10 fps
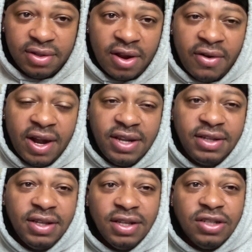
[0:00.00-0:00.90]
All right,
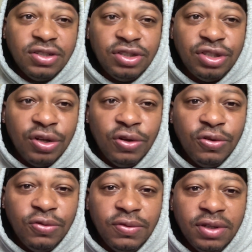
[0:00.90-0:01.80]

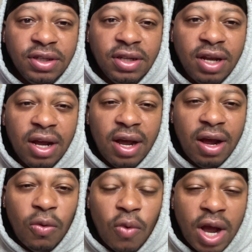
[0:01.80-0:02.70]
so
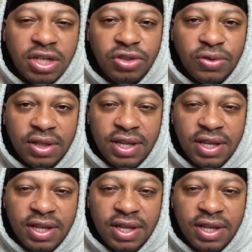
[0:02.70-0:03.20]
Iwájú.